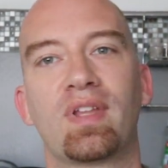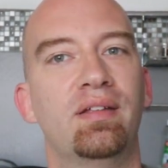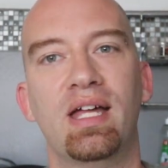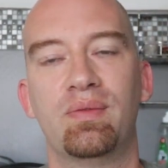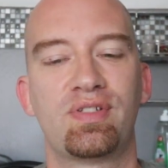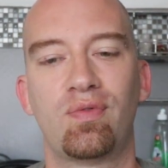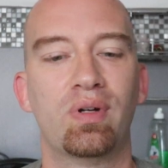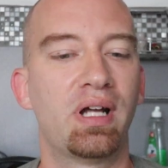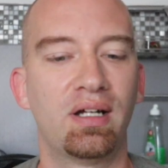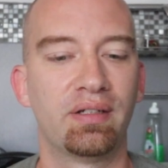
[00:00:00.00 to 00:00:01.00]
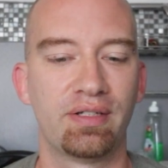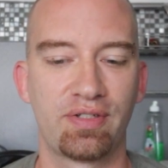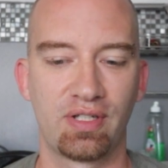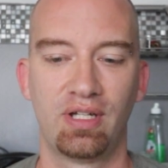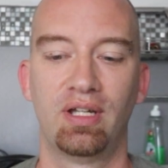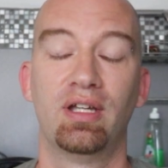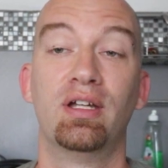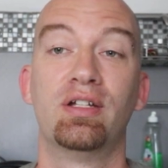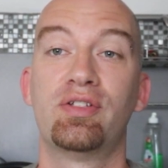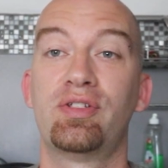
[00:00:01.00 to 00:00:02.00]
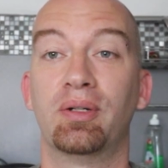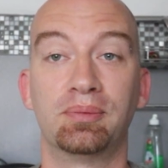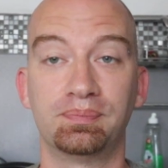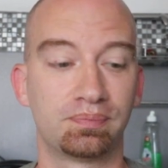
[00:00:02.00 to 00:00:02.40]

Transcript: and that was $4. So